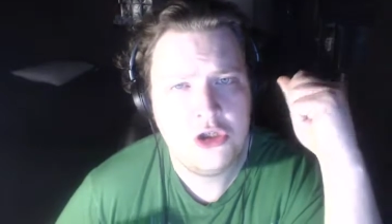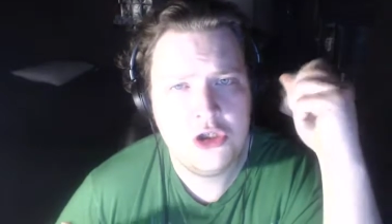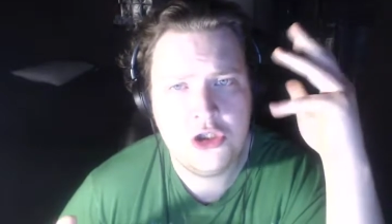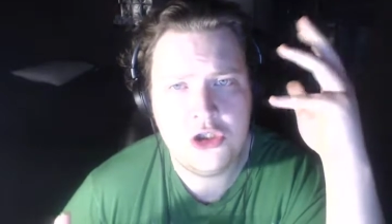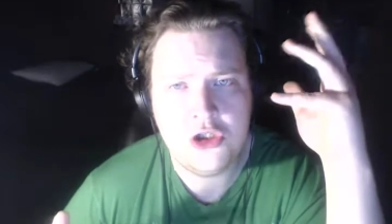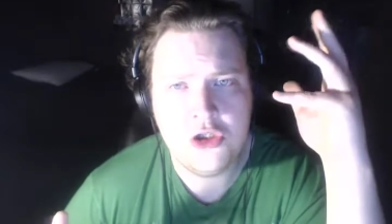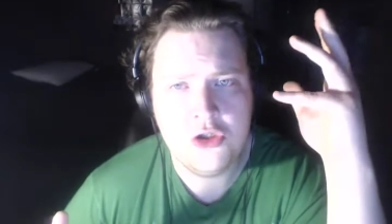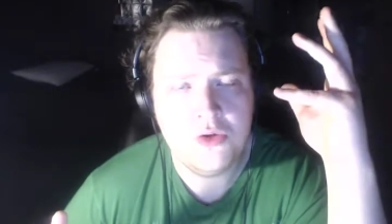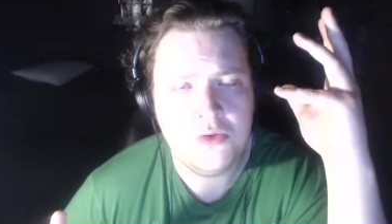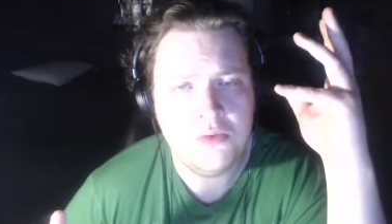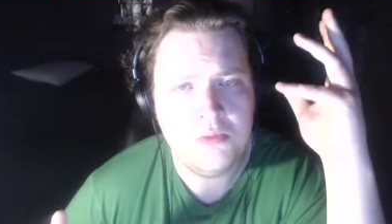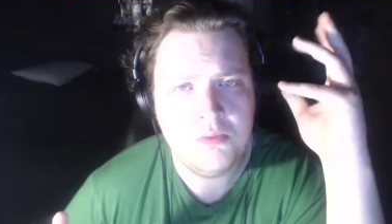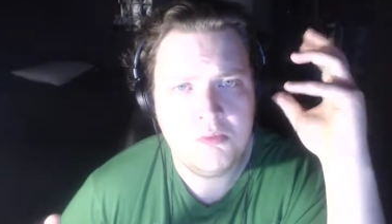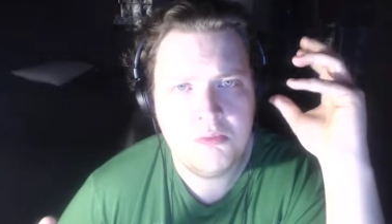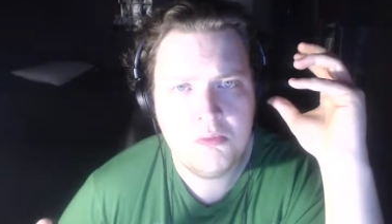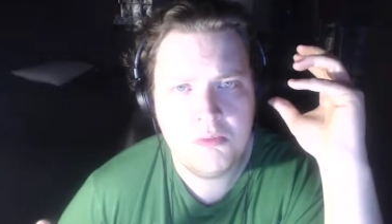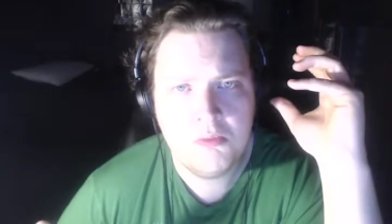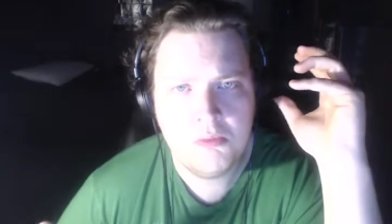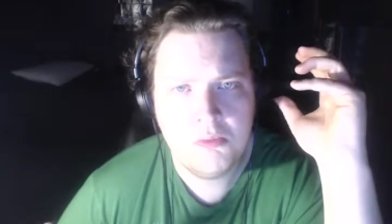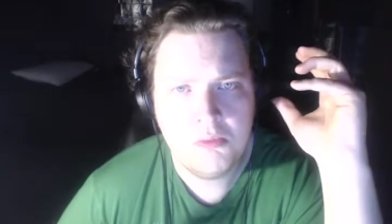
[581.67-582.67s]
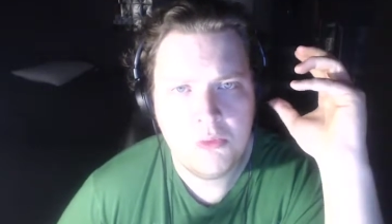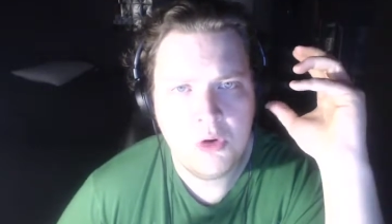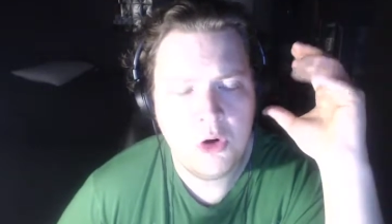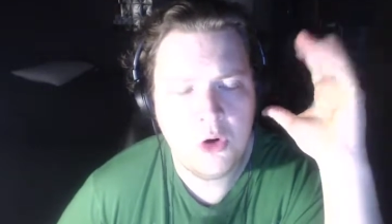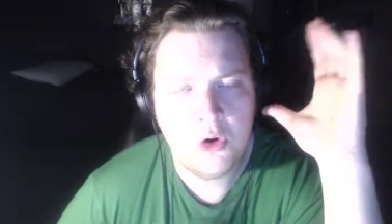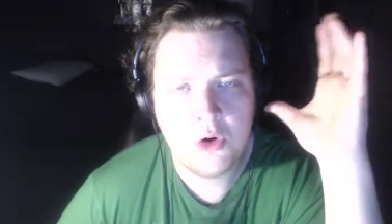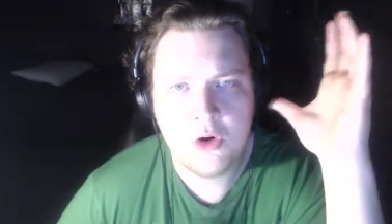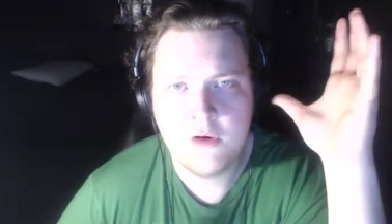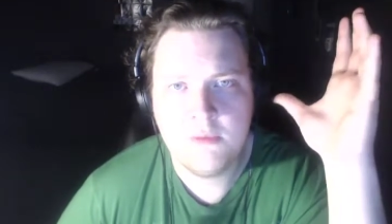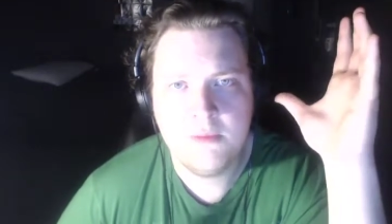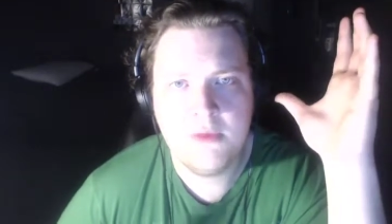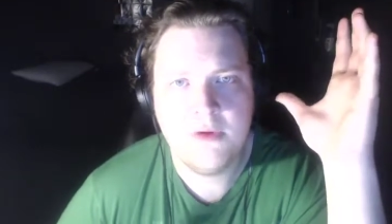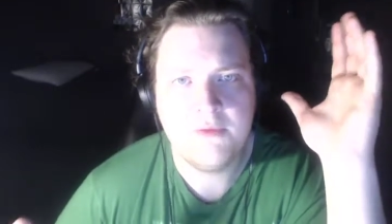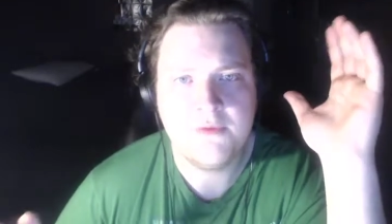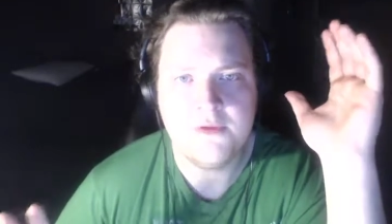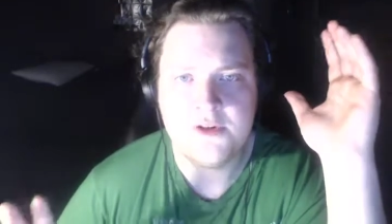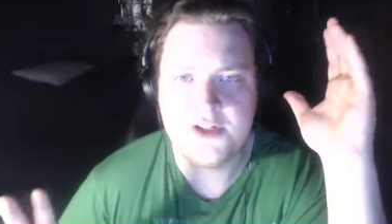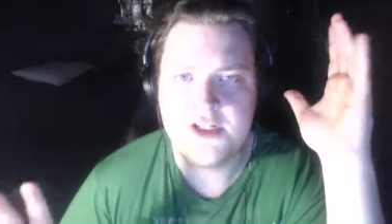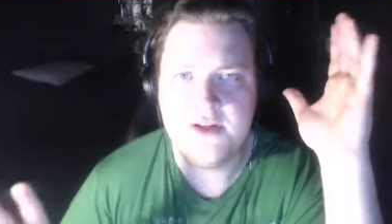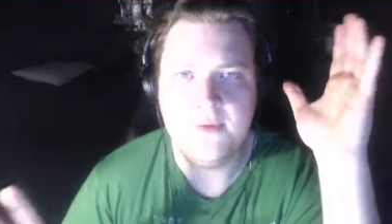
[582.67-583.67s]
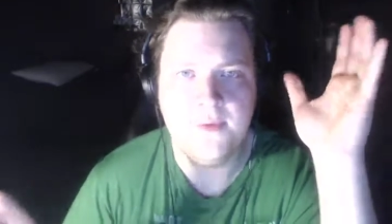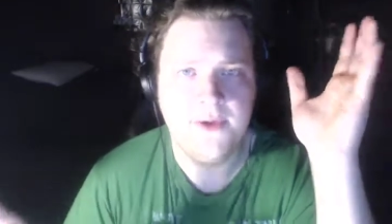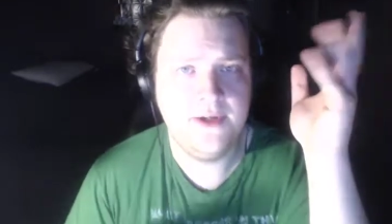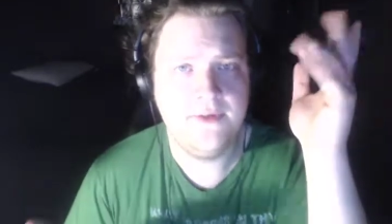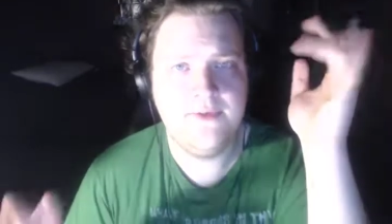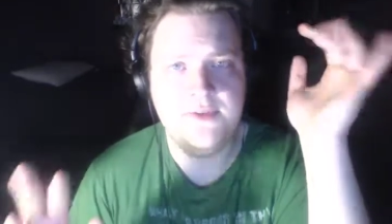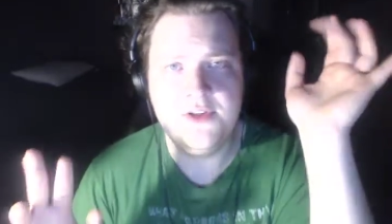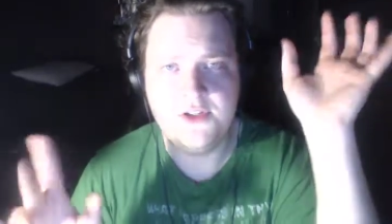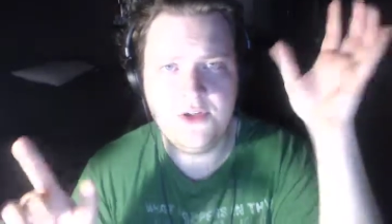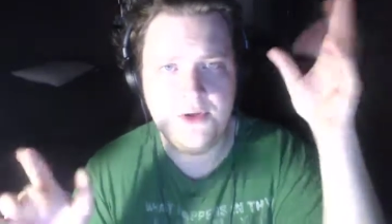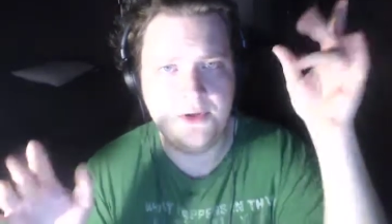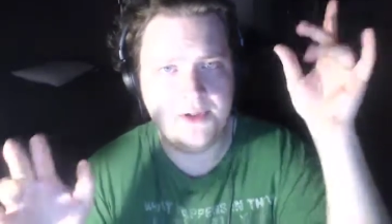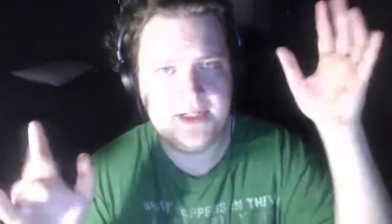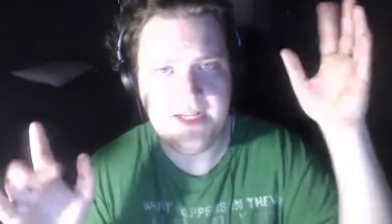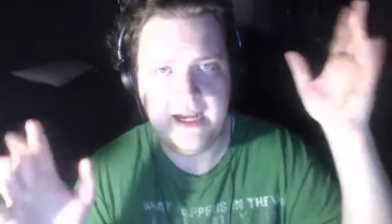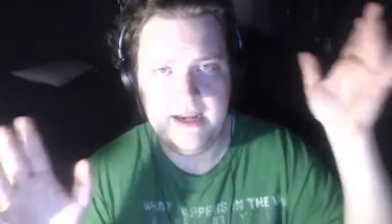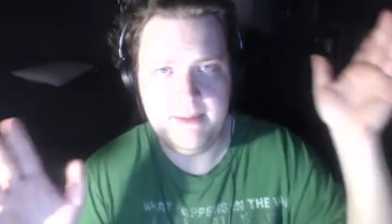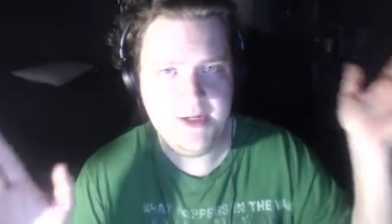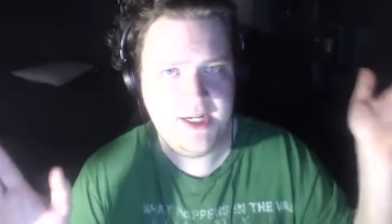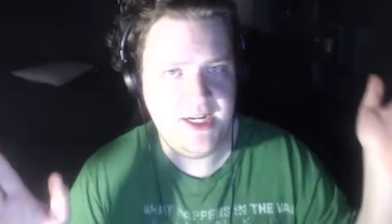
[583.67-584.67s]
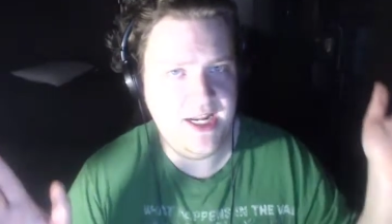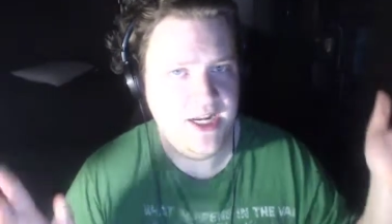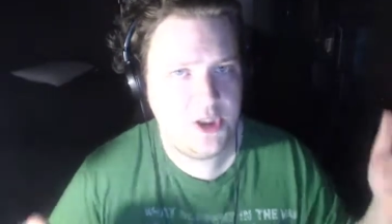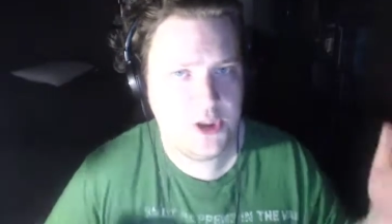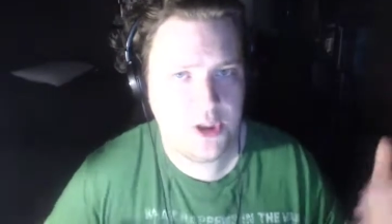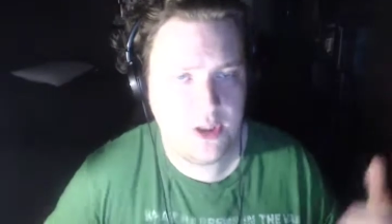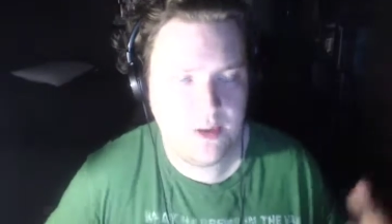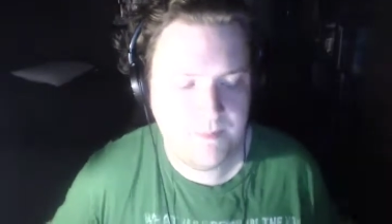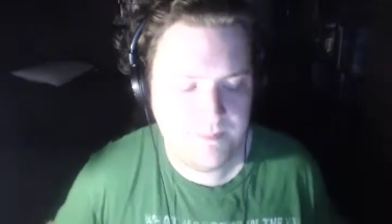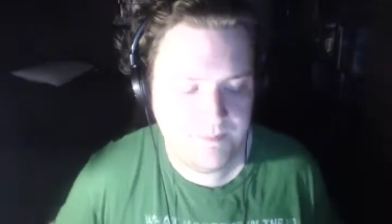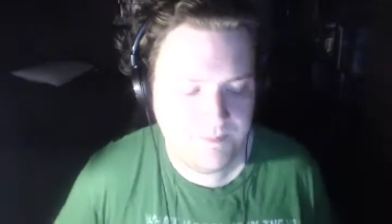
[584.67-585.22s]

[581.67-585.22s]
too horrible for someone of his old timey nature.